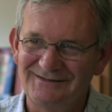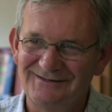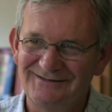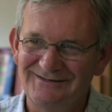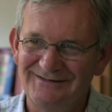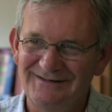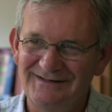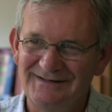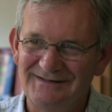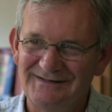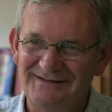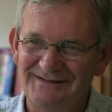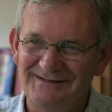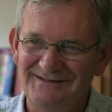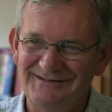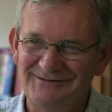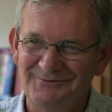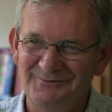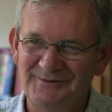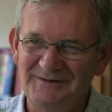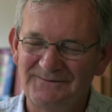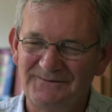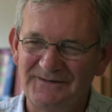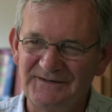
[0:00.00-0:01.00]
You know, it's
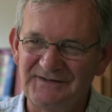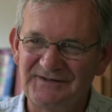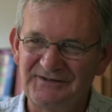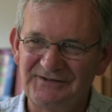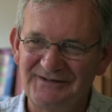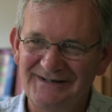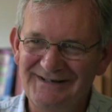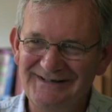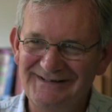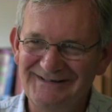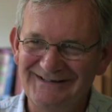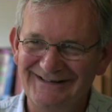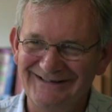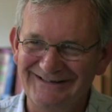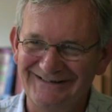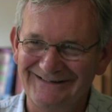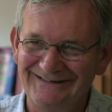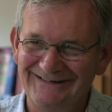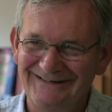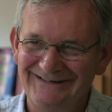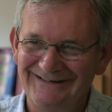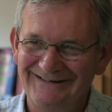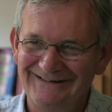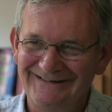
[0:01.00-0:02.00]
almost frustrating
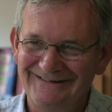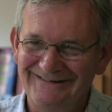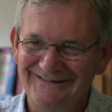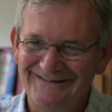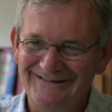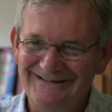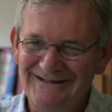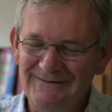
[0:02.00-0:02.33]
that